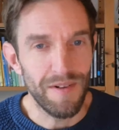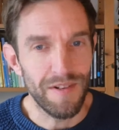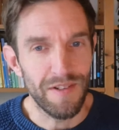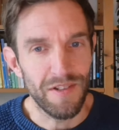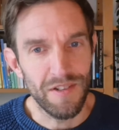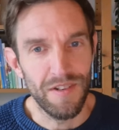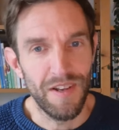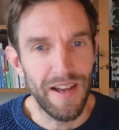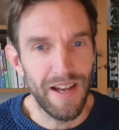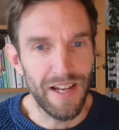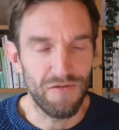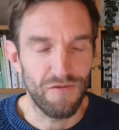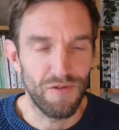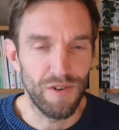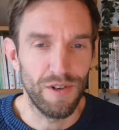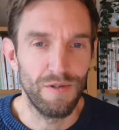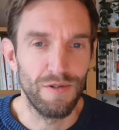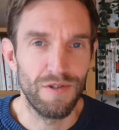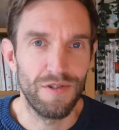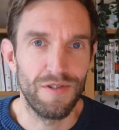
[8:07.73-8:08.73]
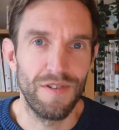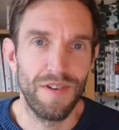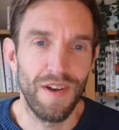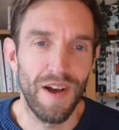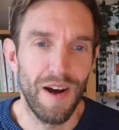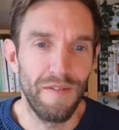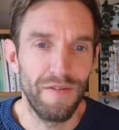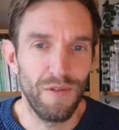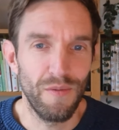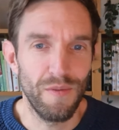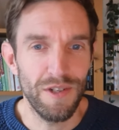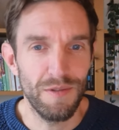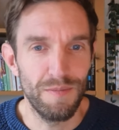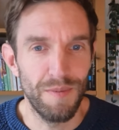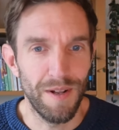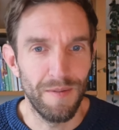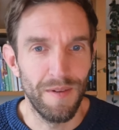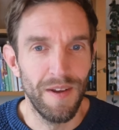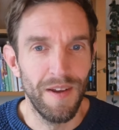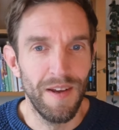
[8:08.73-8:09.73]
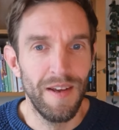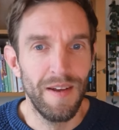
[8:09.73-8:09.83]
It has reduced afterwards, but